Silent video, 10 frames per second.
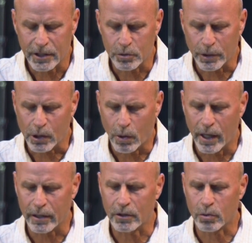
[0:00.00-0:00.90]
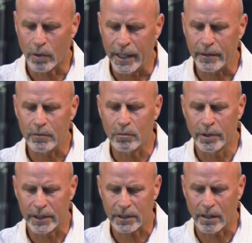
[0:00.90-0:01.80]
This has required great
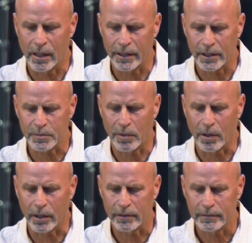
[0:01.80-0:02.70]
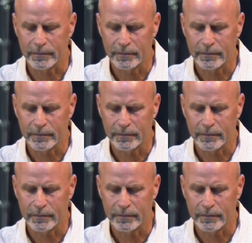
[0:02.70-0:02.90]
risk on his part,